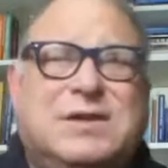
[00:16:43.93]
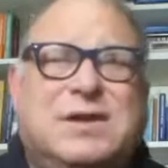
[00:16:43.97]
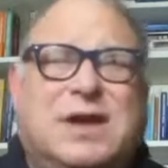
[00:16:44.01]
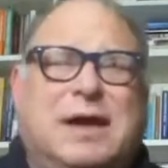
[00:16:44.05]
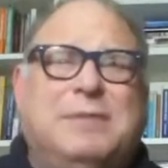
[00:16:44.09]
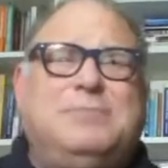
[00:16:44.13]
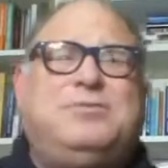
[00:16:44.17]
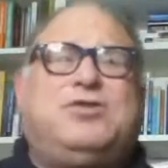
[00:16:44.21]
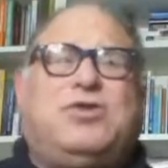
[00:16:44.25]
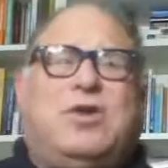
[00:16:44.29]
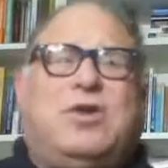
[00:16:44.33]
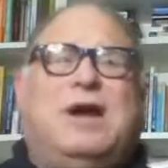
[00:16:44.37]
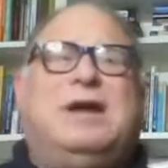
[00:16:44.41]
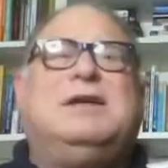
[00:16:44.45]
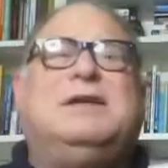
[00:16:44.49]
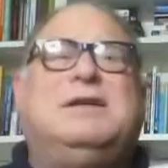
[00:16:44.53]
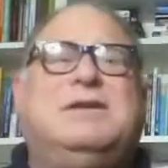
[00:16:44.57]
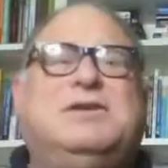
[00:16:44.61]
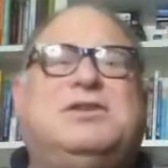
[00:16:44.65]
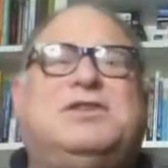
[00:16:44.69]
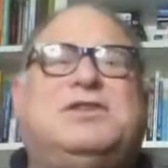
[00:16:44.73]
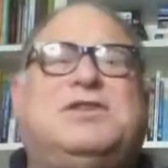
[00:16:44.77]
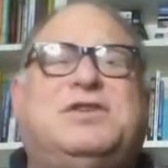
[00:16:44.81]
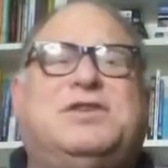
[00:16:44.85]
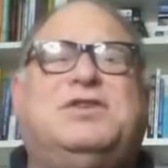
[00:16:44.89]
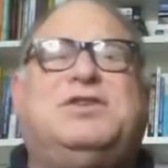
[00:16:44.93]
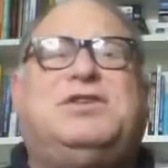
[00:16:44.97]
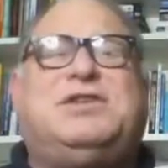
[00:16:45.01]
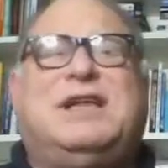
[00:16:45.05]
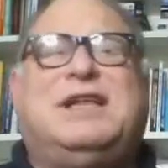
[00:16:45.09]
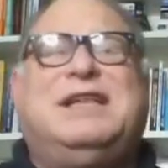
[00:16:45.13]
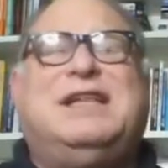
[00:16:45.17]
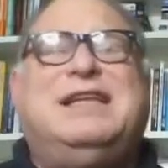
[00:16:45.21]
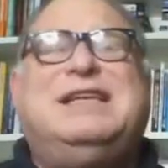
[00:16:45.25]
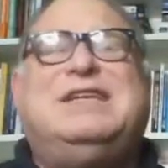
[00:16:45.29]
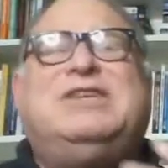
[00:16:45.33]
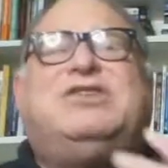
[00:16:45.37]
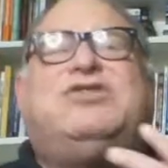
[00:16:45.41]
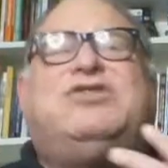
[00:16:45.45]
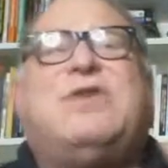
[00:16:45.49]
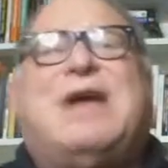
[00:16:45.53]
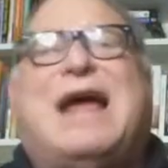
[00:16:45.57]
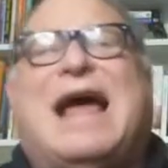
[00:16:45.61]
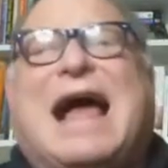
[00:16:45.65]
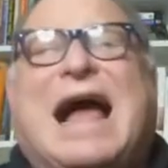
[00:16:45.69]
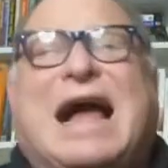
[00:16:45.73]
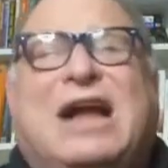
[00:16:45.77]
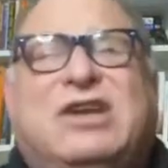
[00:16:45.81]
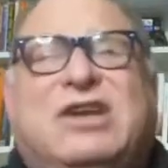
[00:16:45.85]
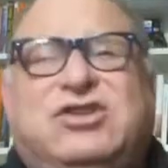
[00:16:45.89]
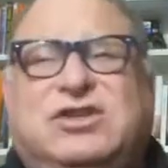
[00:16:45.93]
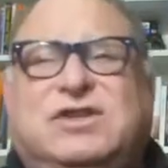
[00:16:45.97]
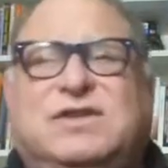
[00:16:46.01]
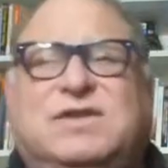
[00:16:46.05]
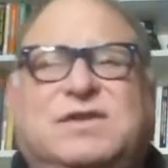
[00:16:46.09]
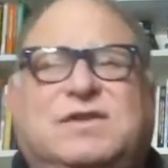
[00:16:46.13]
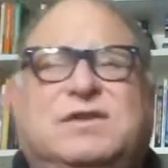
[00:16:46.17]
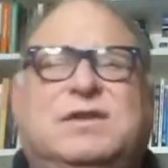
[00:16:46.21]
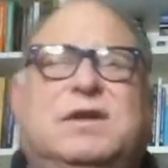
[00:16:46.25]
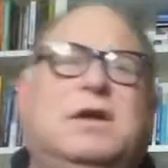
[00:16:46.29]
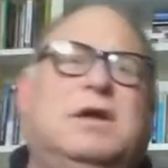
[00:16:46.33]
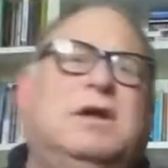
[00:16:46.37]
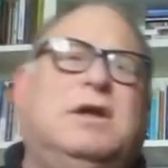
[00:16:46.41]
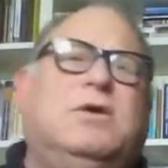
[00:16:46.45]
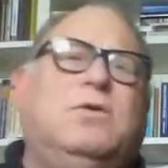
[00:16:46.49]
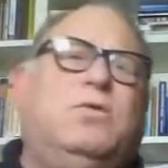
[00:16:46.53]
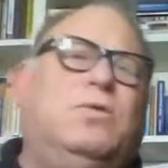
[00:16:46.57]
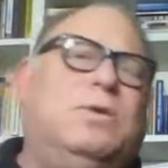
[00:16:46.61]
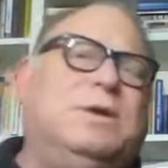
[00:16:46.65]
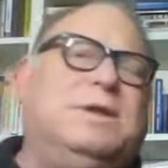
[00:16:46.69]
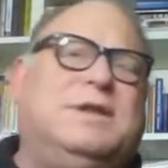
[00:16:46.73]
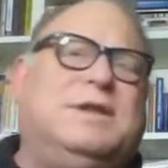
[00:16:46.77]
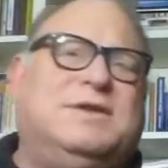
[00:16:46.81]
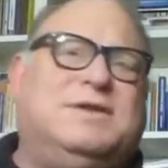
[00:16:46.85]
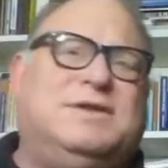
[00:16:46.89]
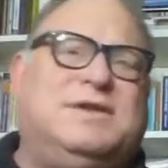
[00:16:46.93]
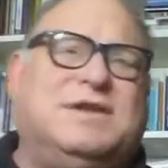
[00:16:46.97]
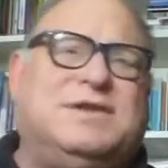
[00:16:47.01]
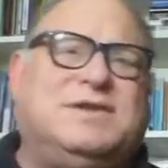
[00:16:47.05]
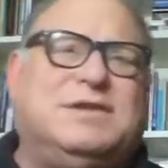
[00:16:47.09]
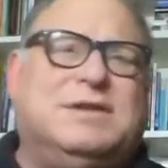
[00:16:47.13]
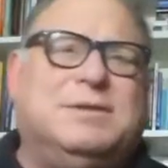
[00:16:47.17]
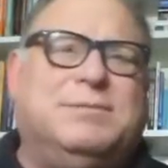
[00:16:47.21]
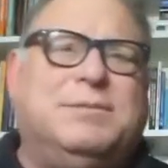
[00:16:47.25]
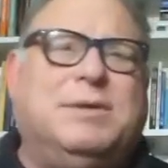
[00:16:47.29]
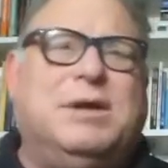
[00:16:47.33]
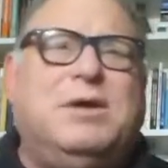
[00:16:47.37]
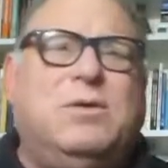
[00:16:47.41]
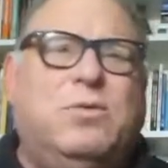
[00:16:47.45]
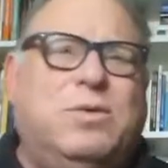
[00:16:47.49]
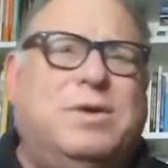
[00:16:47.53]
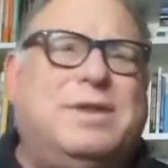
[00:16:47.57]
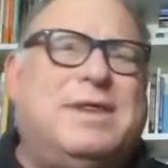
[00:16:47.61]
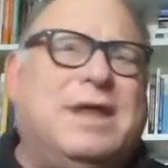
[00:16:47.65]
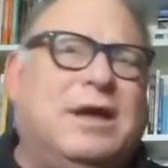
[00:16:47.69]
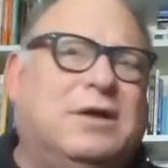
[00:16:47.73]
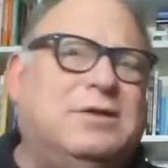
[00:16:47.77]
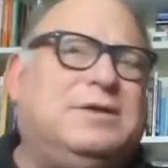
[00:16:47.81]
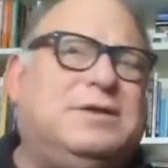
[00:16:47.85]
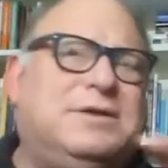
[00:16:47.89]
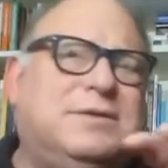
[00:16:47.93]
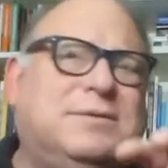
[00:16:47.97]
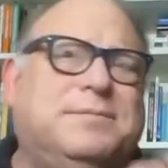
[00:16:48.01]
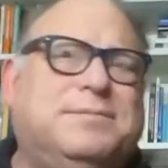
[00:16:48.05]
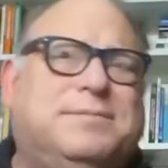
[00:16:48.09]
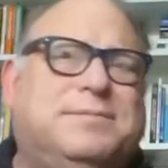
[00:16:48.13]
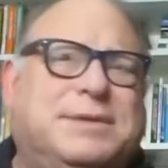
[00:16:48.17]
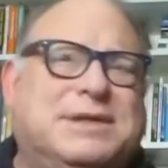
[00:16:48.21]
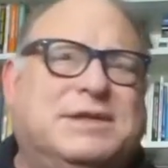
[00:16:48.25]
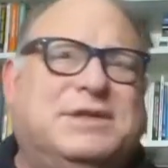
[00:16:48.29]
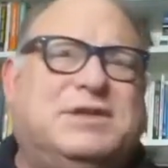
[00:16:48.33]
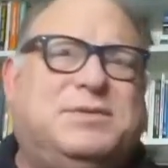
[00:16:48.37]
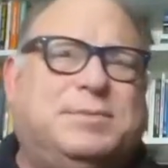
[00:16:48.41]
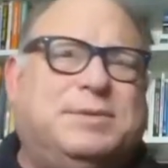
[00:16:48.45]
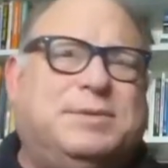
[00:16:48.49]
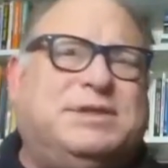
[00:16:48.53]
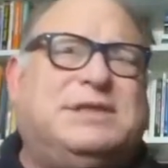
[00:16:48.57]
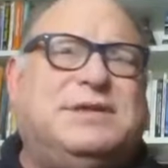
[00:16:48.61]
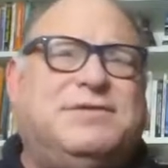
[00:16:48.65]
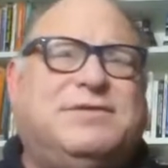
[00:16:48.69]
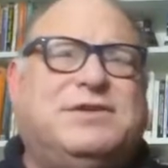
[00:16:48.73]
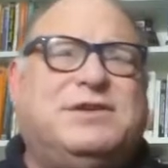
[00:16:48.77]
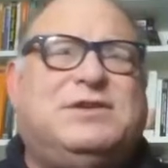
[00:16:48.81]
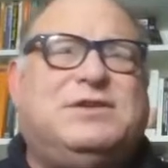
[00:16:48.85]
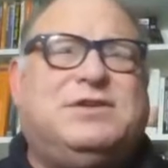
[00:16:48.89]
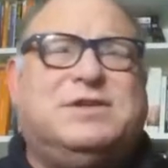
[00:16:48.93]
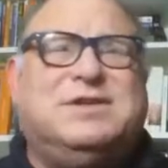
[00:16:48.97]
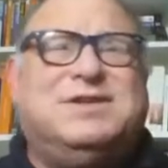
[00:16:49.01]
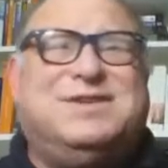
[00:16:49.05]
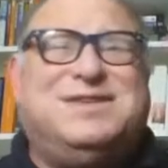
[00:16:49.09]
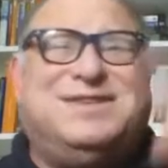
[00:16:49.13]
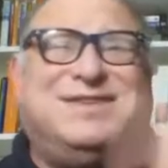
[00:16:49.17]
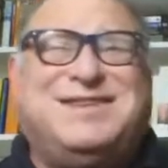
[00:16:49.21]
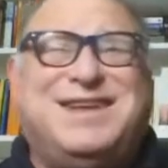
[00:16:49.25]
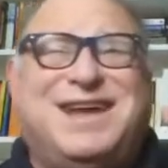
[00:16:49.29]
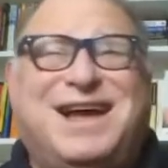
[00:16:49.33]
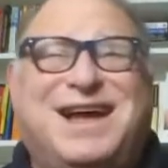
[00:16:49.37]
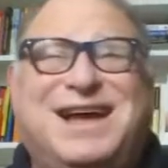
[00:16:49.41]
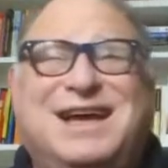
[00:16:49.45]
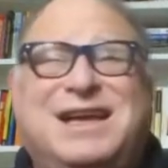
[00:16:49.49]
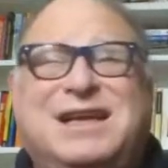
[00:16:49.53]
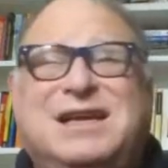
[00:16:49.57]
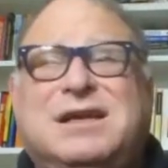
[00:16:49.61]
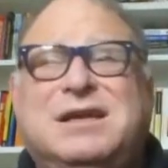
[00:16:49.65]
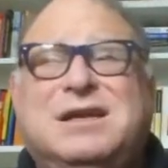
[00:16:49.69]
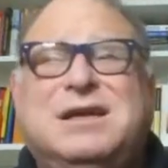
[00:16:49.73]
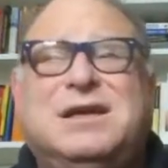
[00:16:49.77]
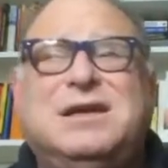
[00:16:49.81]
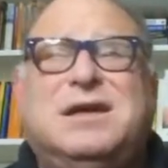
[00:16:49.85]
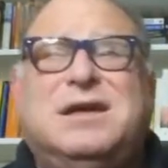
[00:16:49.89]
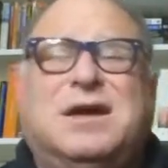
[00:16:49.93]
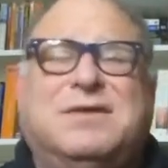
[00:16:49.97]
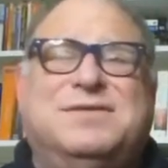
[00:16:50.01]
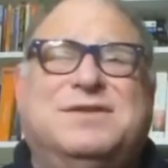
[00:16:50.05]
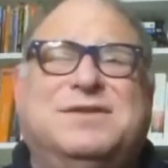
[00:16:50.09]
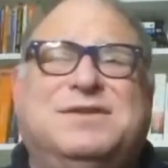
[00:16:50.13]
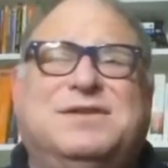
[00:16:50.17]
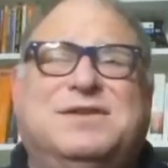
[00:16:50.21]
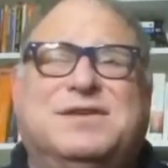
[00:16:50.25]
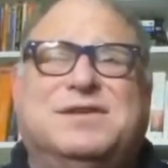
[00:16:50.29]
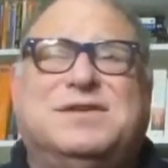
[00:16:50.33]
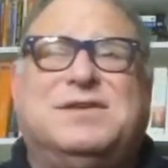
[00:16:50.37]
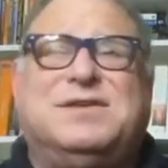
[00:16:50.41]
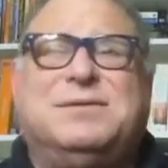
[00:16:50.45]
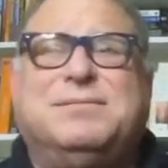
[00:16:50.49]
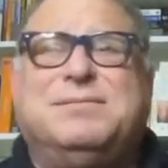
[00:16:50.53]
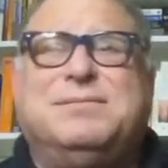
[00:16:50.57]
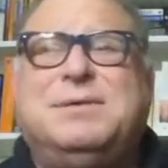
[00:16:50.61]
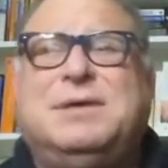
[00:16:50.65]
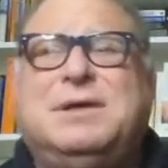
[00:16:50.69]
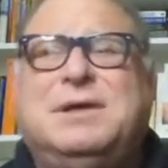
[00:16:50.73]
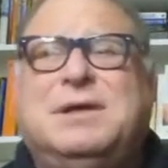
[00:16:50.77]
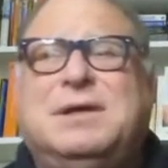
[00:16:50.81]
I'm trying to just understand the interactions with the system without being specific to the design of the system.